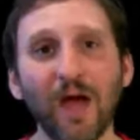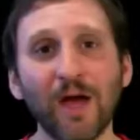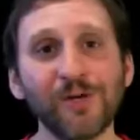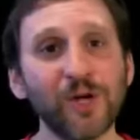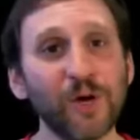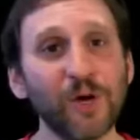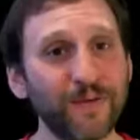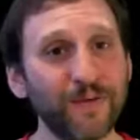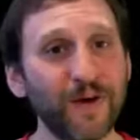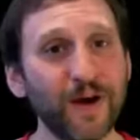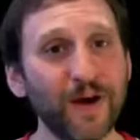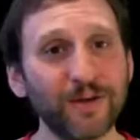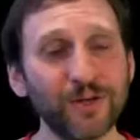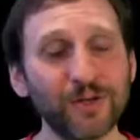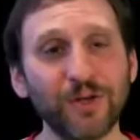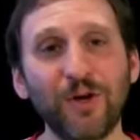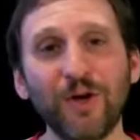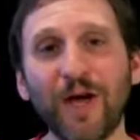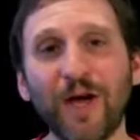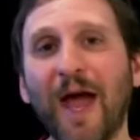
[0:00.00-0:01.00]
So I hope you found
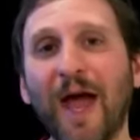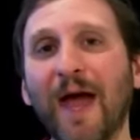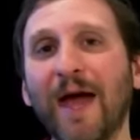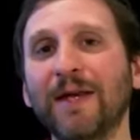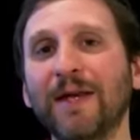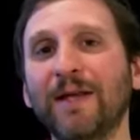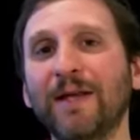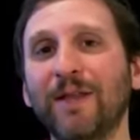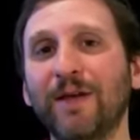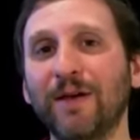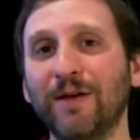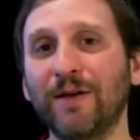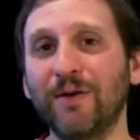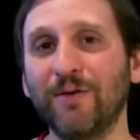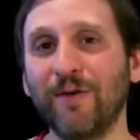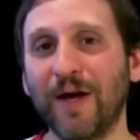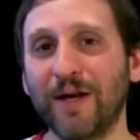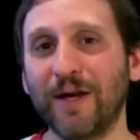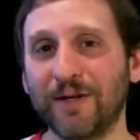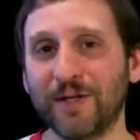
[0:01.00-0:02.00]
this look at the
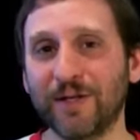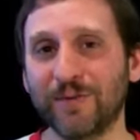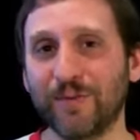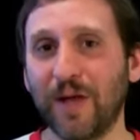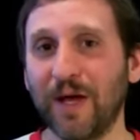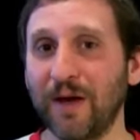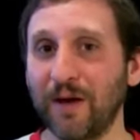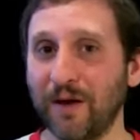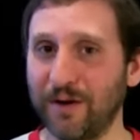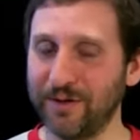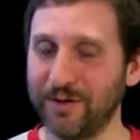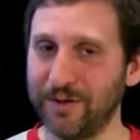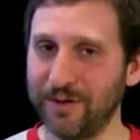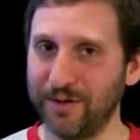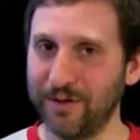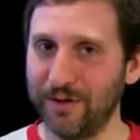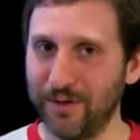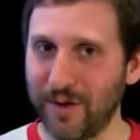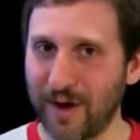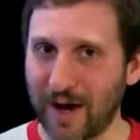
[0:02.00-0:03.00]
new Retina display on the
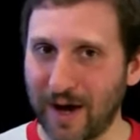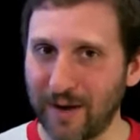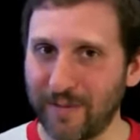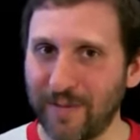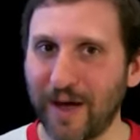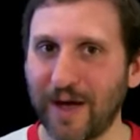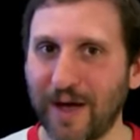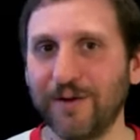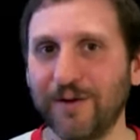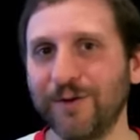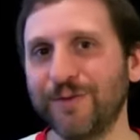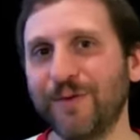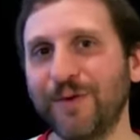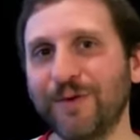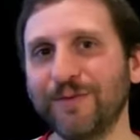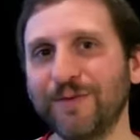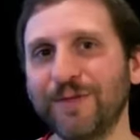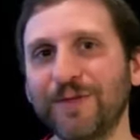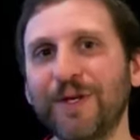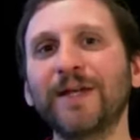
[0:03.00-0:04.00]
new iPad
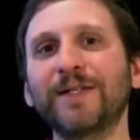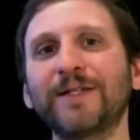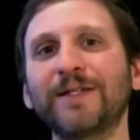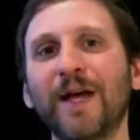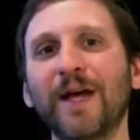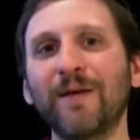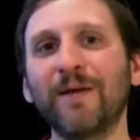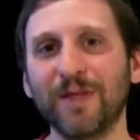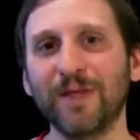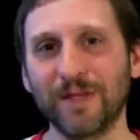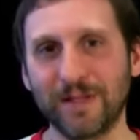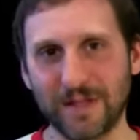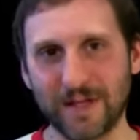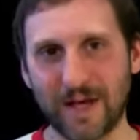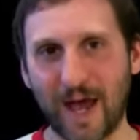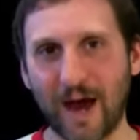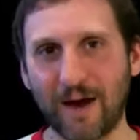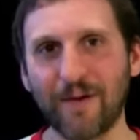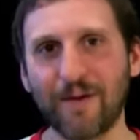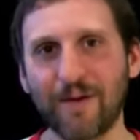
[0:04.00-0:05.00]
useful. Until next time, this
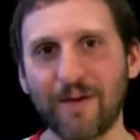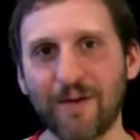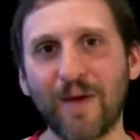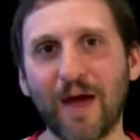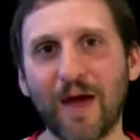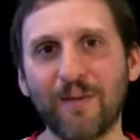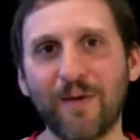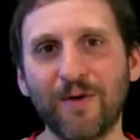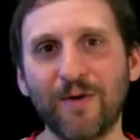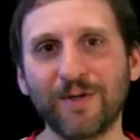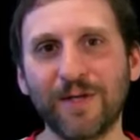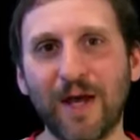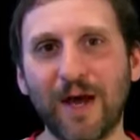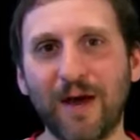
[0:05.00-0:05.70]
is Gary with MacMost